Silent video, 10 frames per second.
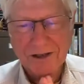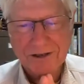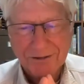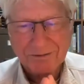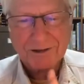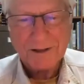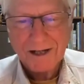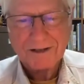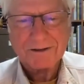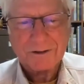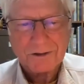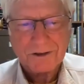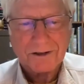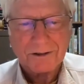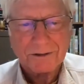it's not because you're
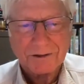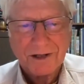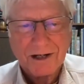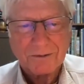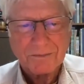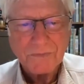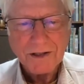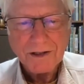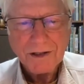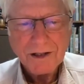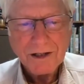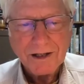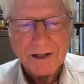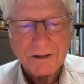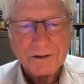scaring the trout.
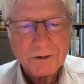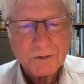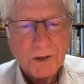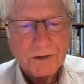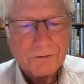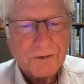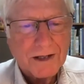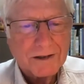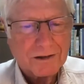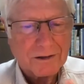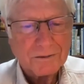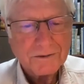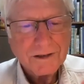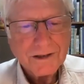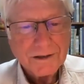And just one final
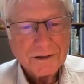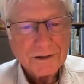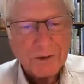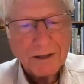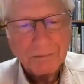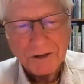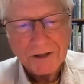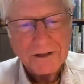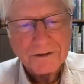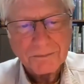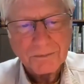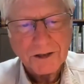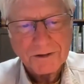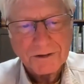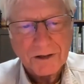recommendation
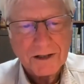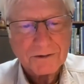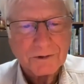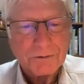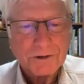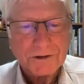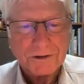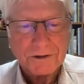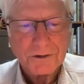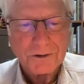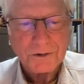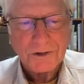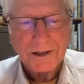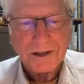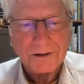because a lot of you fish the Deschutes
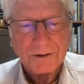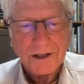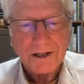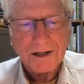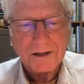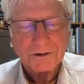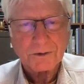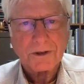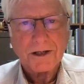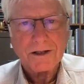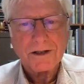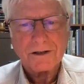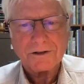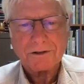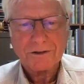like I do. I got into an eddy
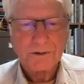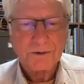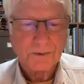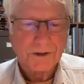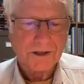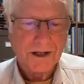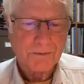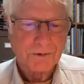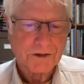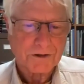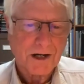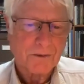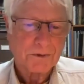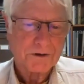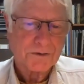on the Deschutes one time where the
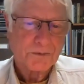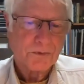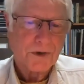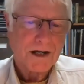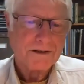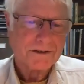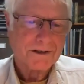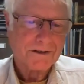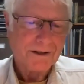trout were just rising